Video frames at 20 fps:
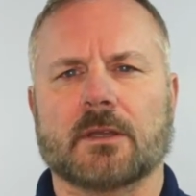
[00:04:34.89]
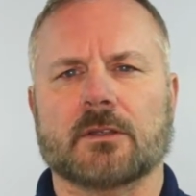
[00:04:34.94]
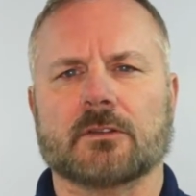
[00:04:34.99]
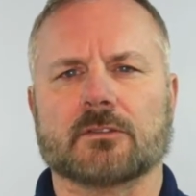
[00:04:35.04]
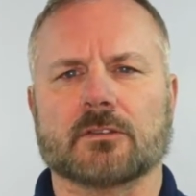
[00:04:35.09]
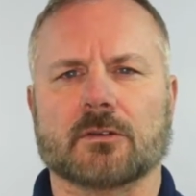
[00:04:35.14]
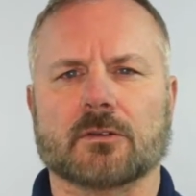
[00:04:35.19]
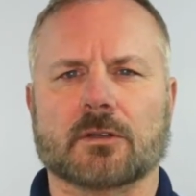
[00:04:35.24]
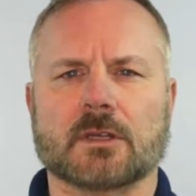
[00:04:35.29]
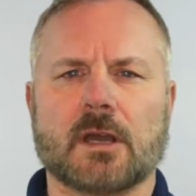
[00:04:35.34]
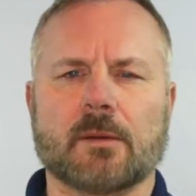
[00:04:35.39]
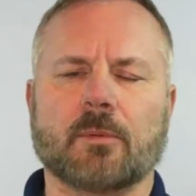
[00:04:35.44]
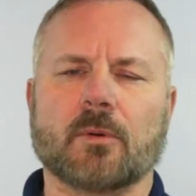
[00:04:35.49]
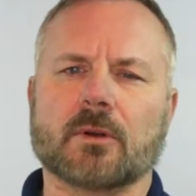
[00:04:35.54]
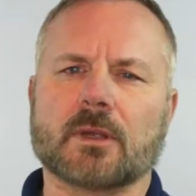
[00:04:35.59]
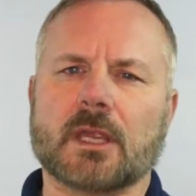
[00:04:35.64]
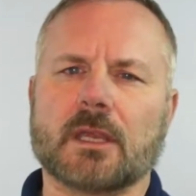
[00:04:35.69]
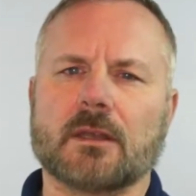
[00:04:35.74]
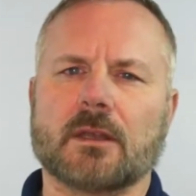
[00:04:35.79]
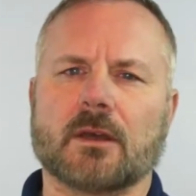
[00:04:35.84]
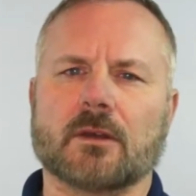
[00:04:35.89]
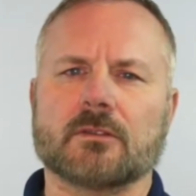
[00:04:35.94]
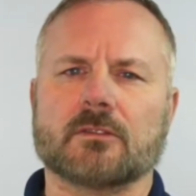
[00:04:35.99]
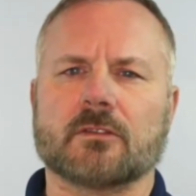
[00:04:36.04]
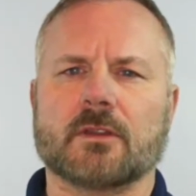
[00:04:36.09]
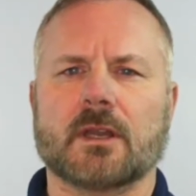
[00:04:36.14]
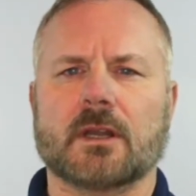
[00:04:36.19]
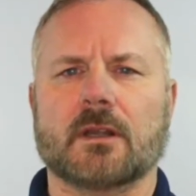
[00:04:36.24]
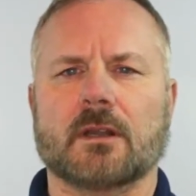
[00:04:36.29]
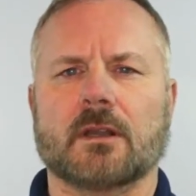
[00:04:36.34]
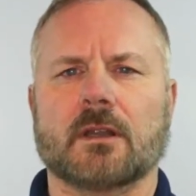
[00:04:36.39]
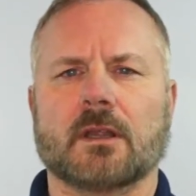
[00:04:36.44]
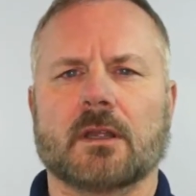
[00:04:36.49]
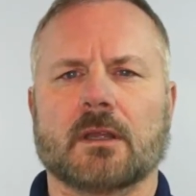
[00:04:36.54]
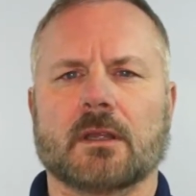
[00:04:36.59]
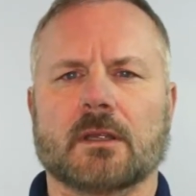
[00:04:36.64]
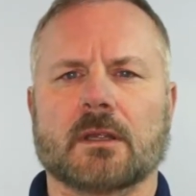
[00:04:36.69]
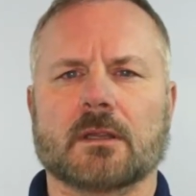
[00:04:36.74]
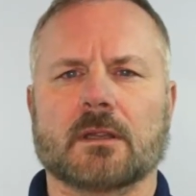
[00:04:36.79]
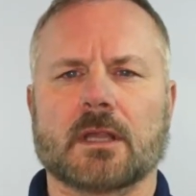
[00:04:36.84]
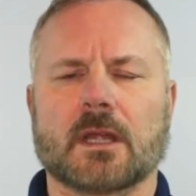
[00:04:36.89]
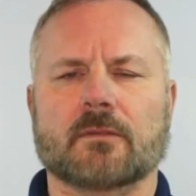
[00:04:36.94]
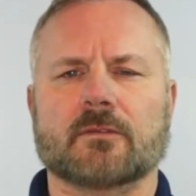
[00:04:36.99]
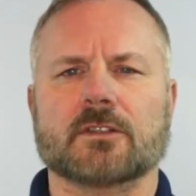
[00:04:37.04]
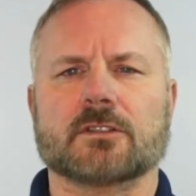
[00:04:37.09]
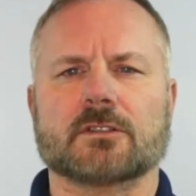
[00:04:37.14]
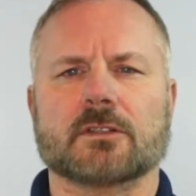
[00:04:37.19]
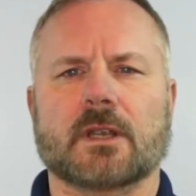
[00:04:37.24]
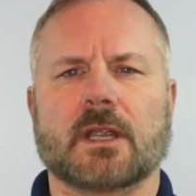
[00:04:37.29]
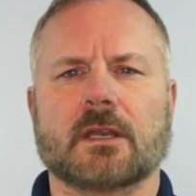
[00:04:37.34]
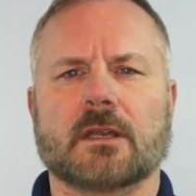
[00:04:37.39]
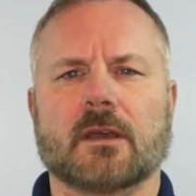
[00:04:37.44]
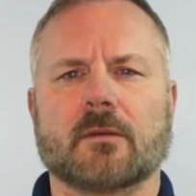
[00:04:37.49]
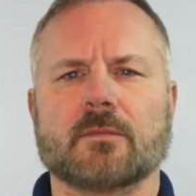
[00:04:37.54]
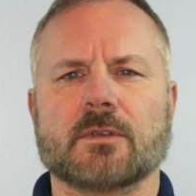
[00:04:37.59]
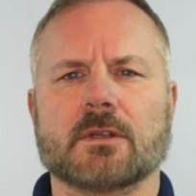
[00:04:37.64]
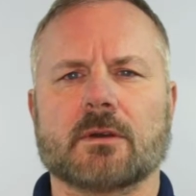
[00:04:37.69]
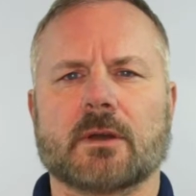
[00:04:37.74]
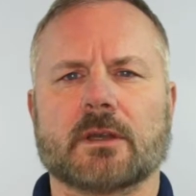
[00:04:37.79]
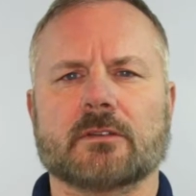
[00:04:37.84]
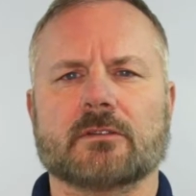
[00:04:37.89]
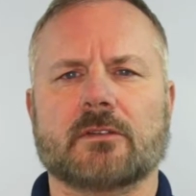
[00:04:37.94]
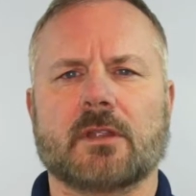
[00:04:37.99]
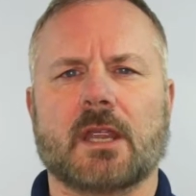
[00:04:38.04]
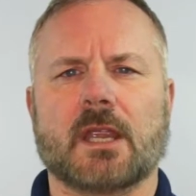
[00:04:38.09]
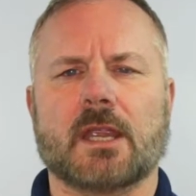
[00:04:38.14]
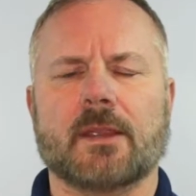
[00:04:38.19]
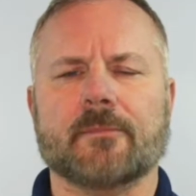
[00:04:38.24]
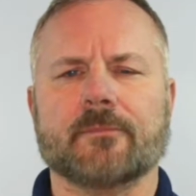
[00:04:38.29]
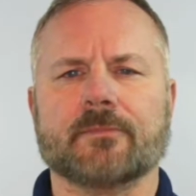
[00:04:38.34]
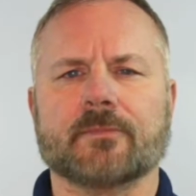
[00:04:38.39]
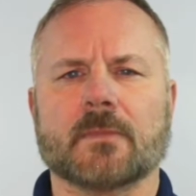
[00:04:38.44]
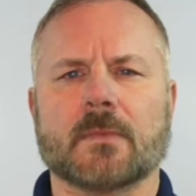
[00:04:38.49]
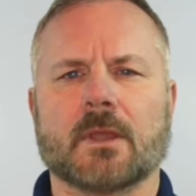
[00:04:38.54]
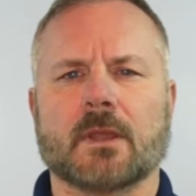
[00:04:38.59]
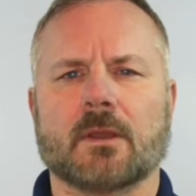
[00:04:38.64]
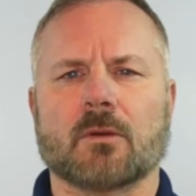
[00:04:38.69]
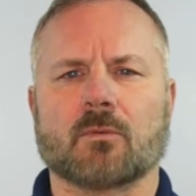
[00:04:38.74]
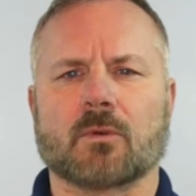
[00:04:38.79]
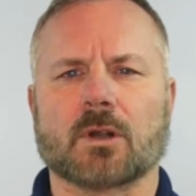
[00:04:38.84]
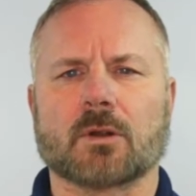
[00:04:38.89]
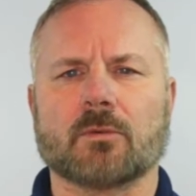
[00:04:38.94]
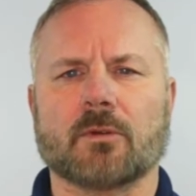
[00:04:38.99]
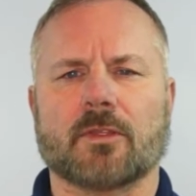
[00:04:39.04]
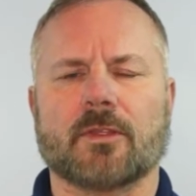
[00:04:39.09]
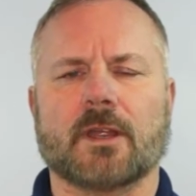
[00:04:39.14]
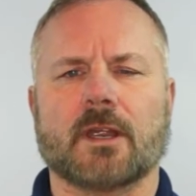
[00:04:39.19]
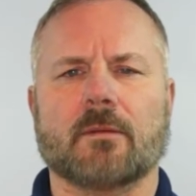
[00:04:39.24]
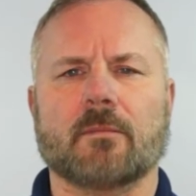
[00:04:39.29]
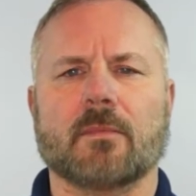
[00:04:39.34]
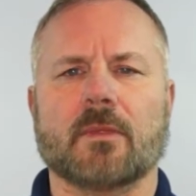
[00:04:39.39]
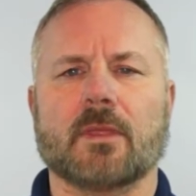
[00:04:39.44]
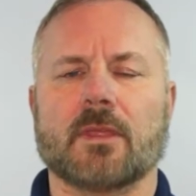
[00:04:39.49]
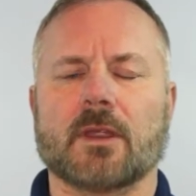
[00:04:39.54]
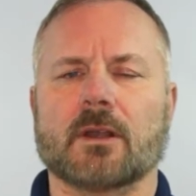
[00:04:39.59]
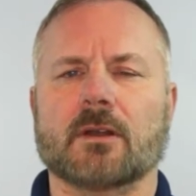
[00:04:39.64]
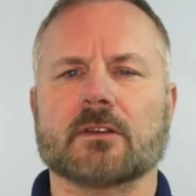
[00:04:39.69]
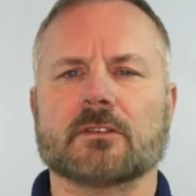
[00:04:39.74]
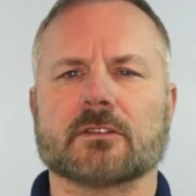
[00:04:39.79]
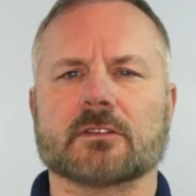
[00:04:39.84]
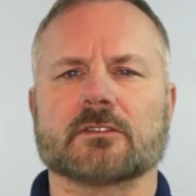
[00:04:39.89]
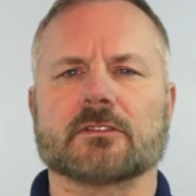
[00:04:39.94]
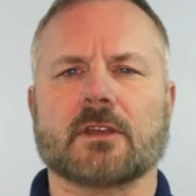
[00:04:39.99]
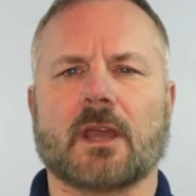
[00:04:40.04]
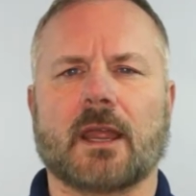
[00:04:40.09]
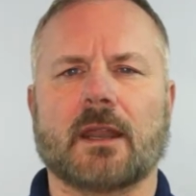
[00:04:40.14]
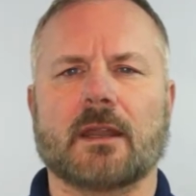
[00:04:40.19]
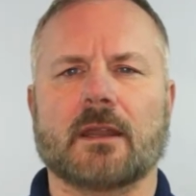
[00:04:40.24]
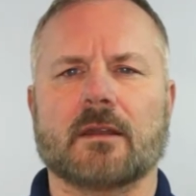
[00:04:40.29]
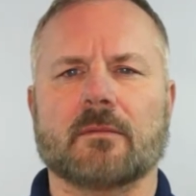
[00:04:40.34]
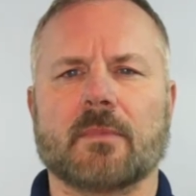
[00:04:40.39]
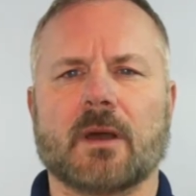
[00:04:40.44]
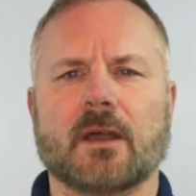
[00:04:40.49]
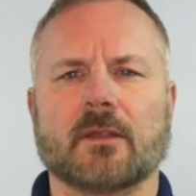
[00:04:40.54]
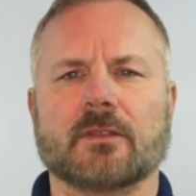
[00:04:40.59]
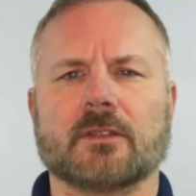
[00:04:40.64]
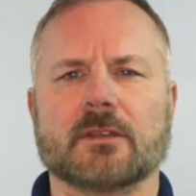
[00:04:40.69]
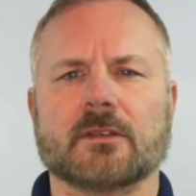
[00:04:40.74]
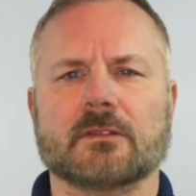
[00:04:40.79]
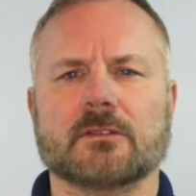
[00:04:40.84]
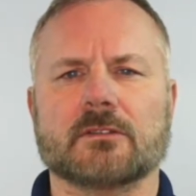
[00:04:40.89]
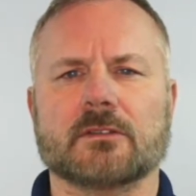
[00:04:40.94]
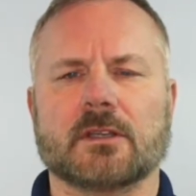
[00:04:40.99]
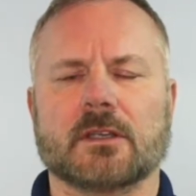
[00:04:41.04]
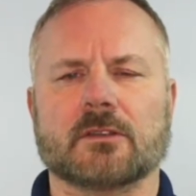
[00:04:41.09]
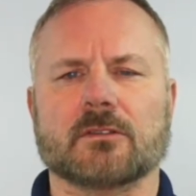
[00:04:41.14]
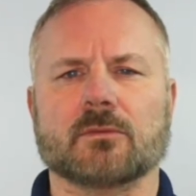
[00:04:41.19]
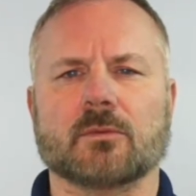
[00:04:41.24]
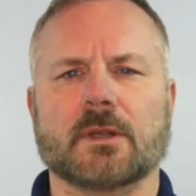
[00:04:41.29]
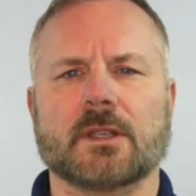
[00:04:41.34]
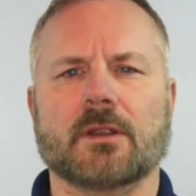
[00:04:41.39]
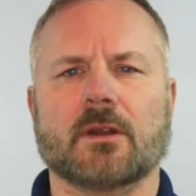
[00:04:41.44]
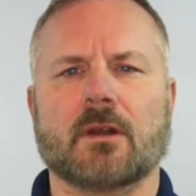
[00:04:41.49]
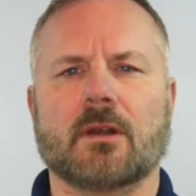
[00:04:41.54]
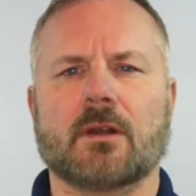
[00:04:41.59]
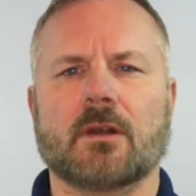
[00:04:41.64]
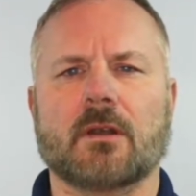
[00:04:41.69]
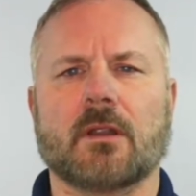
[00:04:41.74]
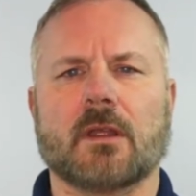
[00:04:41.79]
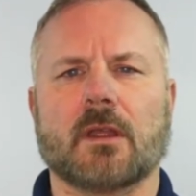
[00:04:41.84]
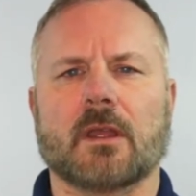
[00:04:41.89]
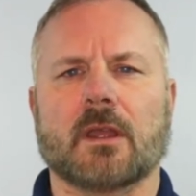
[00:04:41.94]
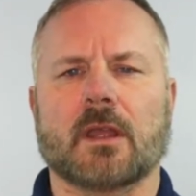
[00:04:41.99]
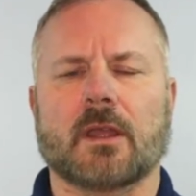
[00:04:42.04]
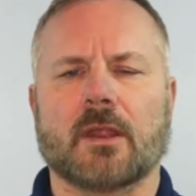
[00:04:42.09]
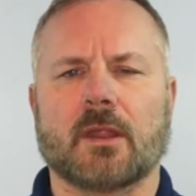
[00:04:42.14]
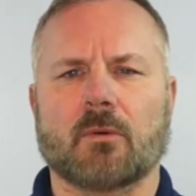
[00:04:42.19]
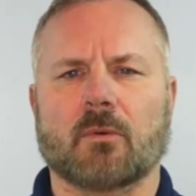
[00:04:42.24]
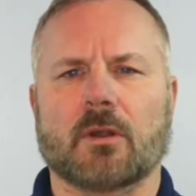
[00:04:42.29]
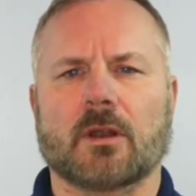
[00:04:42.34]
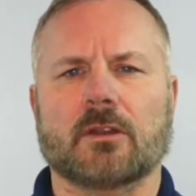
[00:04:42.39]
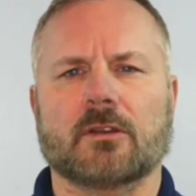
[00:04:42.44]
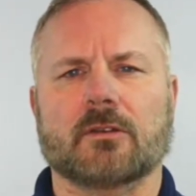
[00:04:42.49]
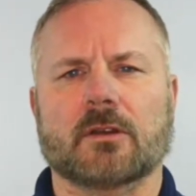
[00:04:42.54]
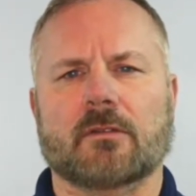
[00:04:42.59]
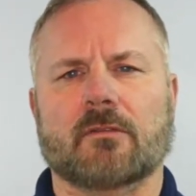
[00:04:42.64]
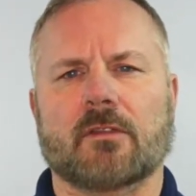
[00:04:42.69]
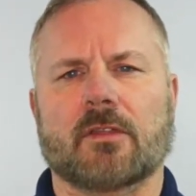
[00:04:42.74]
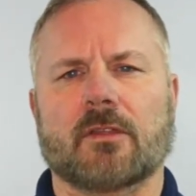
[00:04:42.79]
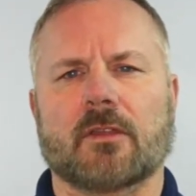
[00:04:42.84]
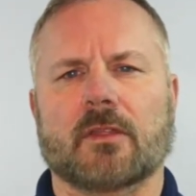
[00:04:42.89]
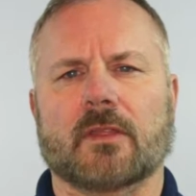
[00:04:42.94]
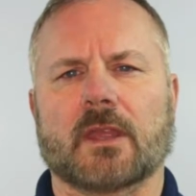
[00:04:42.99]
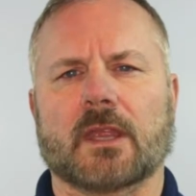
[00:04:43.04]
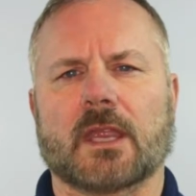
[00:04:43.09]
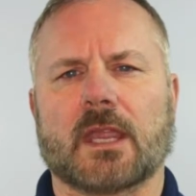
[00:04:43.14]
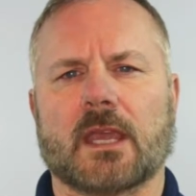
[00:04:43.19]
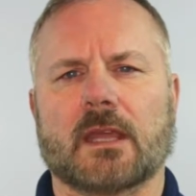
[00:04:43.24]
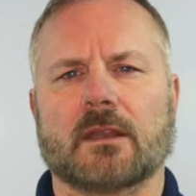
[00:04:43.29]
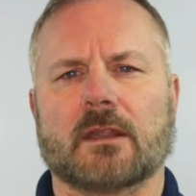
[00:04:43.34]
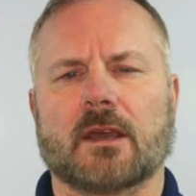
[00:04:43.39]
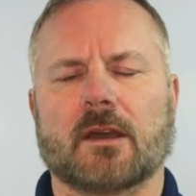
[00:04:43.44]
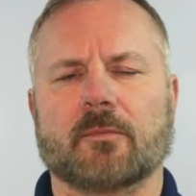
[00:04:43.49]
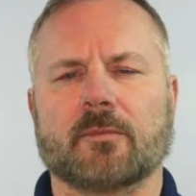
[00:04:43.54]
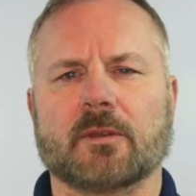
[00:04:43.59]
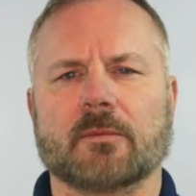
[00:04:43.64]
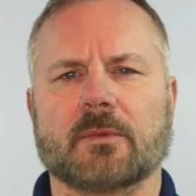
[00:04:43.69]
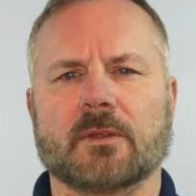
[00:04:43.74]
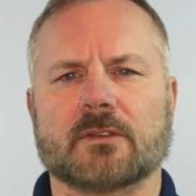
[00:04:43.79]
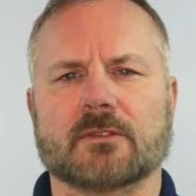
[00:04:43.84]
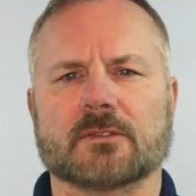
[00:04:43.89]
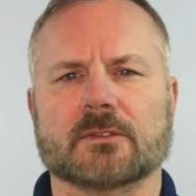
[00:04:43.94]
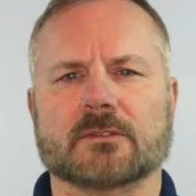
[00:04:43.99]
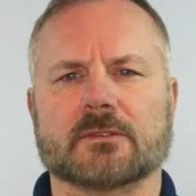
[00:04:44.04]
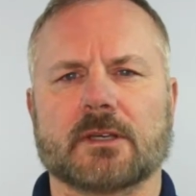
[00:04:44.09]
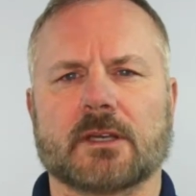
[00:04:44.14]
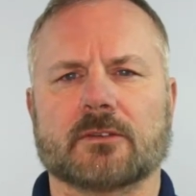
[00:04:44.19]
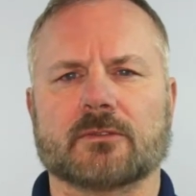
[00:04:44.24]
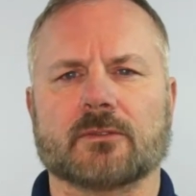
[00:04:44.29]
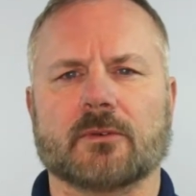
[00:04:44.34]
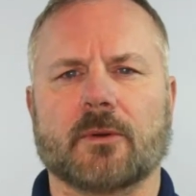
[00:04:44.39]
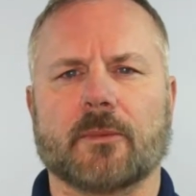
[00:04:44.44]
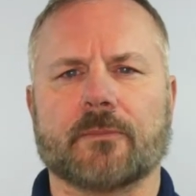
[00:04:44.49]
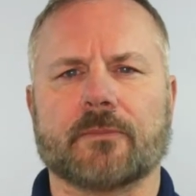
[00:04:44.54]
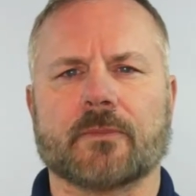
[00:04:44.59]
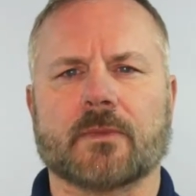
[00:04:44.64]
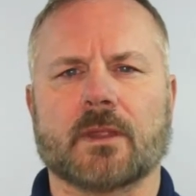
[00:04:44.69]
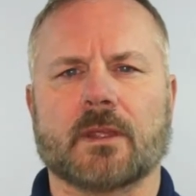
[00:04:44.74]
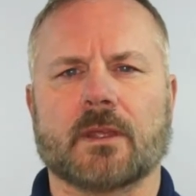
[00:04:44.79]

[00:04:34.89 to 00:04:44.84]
So a couple keynotes there. Leverage your AWS team. Work with them. They're as excited about this as we are, and they want to do everything they can to help you be successful.